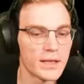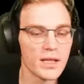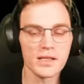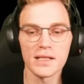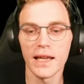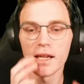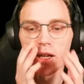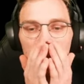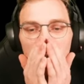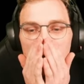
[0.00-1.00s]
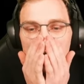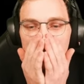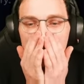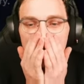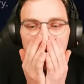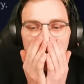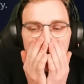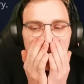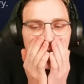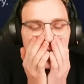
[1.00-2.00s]
doesn't let you go back through
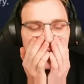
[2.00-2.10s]
there.